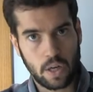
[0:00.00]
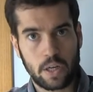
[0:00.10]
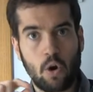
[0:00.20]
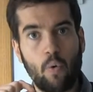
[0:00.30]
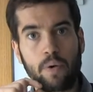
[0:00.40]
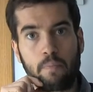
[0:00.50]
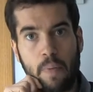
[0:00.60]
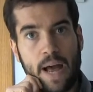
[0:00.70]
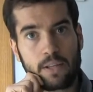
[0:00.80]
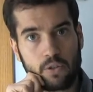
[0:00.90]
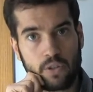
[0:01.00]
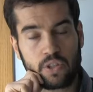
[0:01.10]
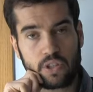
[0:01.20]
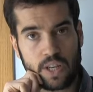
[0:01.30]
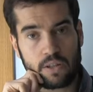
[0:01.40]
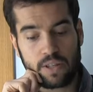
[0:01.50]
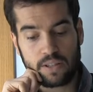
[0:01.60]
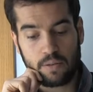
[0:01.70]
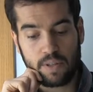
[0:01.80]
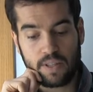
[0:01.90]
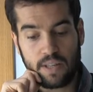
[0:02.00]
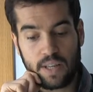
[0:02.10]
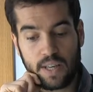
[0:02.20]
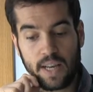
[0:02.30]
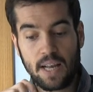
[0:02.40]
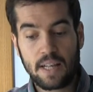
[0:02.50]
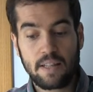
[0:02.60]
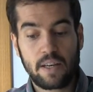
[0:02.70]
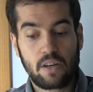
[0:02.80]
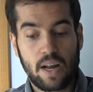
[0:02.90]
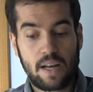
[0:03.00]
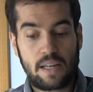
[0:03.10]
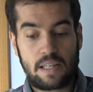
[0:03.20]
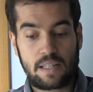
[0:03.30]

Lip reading: going back to the second activity, they're gonna